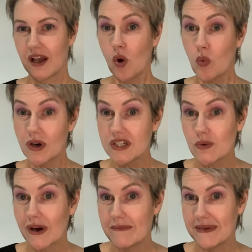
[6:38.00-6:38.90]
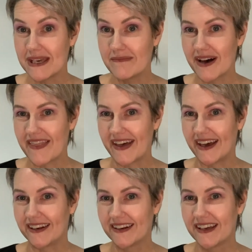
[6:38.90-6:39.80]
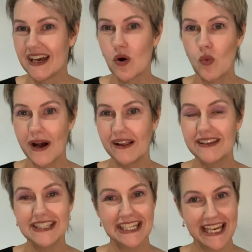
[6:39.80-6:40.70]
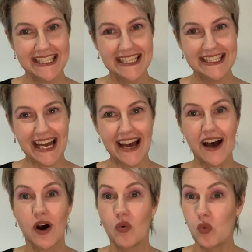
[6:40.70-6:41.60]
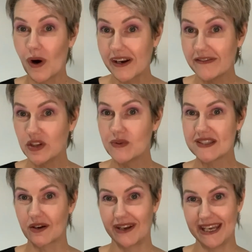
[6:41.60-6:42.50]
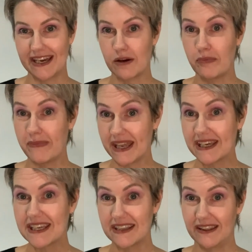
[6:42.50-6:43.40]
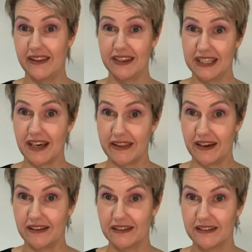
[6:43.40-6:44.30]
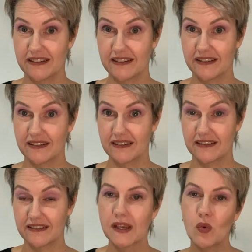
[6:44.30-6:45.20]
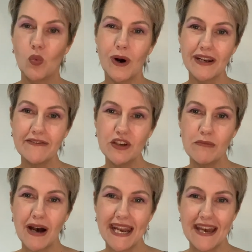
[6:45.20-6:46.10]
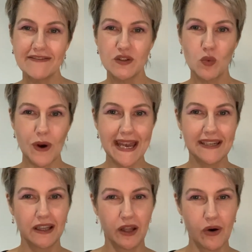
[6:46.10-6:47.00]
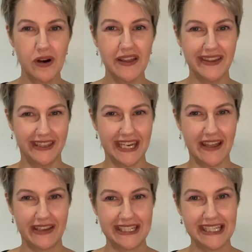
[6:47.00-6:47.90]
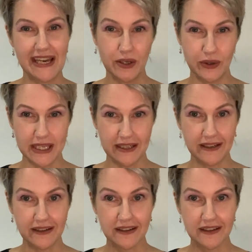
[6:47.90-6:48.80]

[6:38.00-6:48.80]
What do I mean by that? Well, chances are one of you is going to get a better kitten than the other. One of you might have to wait longer than the other to get your kitten.